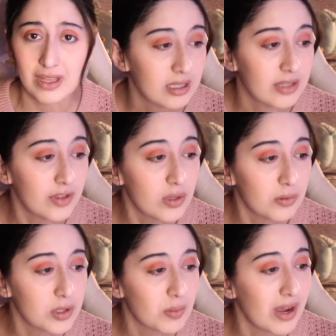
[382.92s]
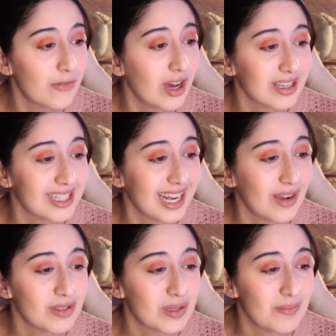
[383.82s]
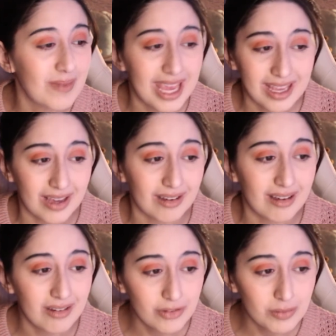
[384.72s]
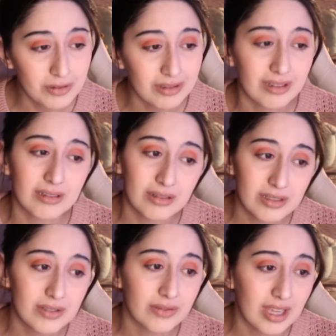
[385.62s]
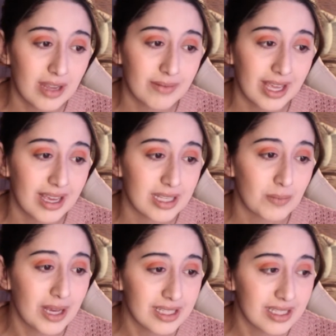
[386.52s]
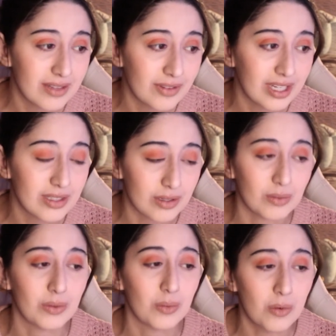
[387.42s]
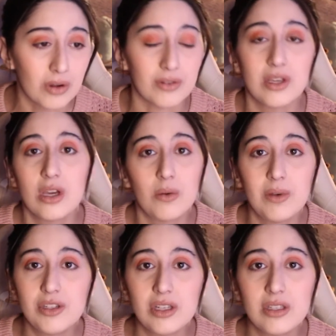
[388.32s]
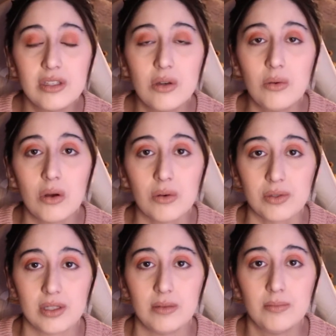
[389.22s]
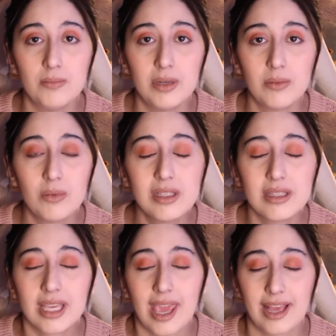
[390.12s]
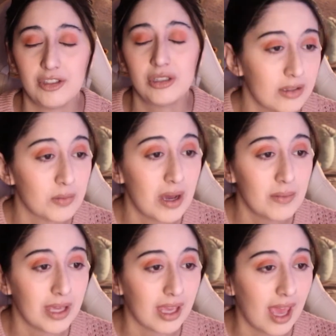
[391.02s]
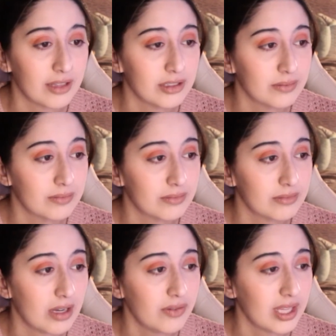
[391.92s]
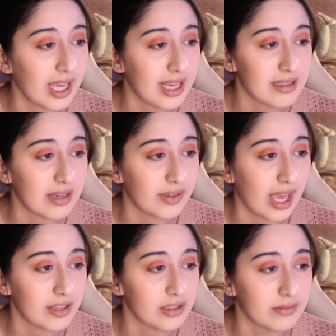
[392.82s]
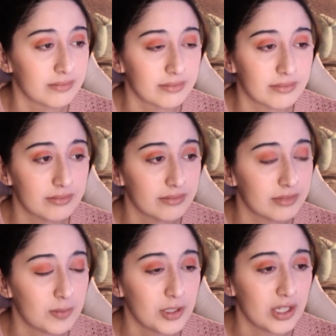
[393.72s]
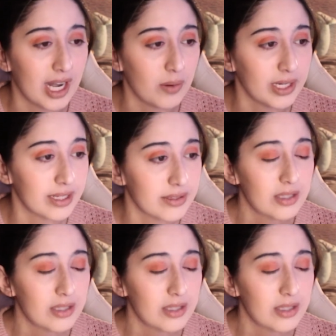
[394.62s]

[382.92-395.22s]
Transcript: Developer Spry Fox set out to make a comfortable, inclusive game that adds positivity to the world, which is so wholesome. But what's the catch? There's probably a catch. Everything has to have a catch especially nowadays.